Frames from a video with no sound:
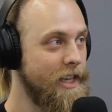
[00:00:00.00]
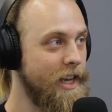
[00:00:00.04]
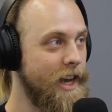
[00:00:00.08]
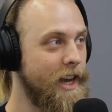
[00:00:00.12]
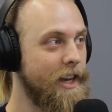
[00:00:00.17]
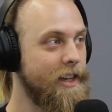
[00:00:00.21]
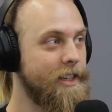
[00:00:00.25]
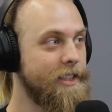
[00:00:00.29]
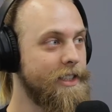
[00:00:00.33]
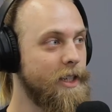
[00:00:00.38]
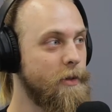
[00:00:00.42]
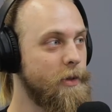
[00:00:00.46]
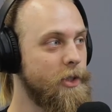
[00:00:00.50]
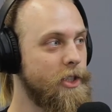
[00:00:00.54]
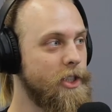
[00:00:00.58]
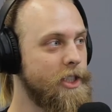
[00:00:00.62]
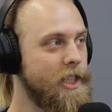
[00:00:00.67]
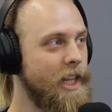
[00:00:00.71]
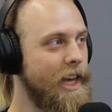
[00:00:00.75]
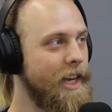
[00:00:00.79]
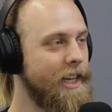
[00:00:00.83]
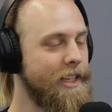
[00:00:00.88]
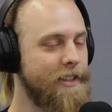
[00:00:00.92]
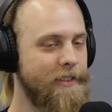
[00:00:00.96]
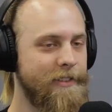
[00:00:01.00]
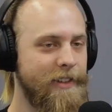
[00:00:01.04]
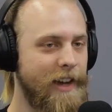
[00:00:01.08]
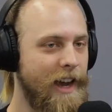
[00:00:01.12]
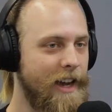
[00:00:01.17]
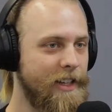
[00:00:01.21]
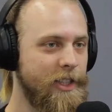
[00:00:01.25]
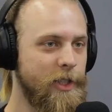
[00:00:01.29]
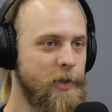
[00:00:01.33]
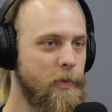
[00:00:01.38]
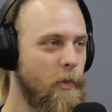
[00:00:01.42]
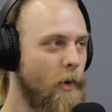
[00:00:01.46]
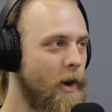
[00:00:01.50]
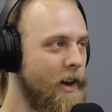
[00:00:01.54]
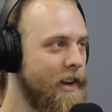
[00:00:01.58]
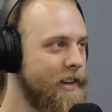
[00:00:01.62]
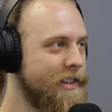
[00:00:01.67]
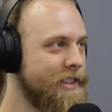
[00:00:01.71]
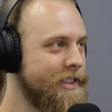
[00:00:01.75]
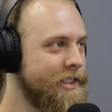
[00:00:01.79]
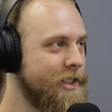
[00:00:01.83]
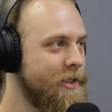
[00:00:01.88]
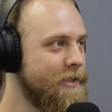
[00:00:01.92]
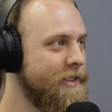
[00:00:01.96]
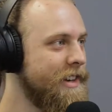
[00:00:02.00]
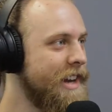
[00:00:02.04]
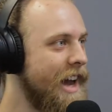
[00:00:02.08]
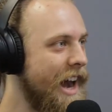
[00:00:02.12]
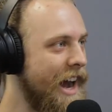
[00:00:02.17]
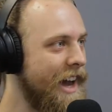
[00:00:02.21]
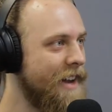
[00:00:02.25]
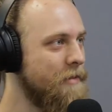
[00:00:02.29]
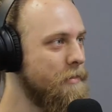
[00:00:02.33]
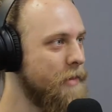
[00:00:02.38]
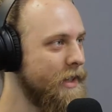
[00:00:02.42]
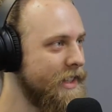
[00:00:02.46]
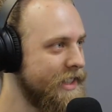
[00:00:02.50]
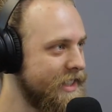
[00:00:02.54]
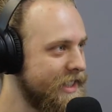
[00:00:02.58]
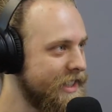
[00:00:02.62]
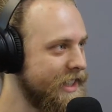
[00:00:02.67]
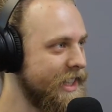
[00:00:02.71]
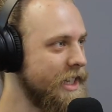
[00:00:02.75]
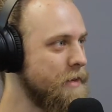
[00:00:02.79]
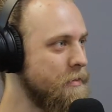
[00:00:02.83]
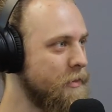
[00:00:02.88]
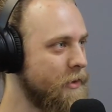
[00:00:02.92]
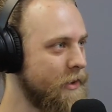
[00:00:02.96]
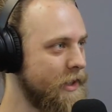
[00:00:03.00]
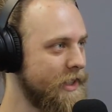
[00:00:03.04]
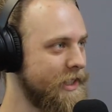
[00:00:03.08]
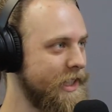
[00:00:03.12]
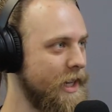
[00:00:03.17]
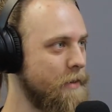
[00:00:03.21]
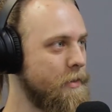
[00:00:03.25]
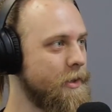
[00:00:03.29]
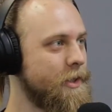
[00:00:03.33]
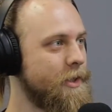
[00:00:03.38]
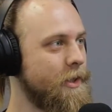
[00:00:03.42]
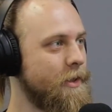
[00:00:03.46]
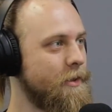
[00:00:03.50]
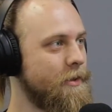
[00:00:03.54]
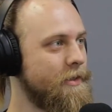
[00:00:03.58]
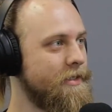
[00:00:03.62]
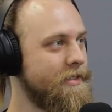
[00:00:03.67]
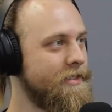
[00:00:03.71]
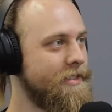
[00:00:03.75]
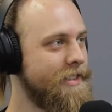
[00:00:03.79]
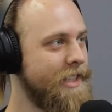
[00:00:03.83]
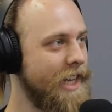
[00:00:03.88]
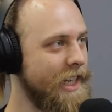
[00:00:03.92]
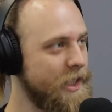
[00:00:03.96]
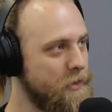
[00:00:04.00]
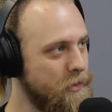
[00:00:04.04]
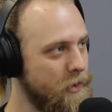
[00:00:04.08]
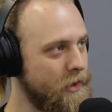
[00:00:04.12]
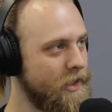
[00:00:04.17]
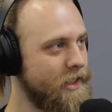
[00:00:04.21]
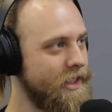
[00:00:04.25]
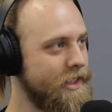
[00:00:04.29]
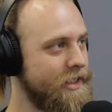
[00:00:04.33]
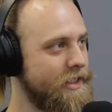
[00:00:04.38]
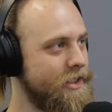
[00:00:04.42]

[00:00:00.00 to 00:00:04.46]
Yeah, because I was just like, I just want to not be asleep for this episode desperately.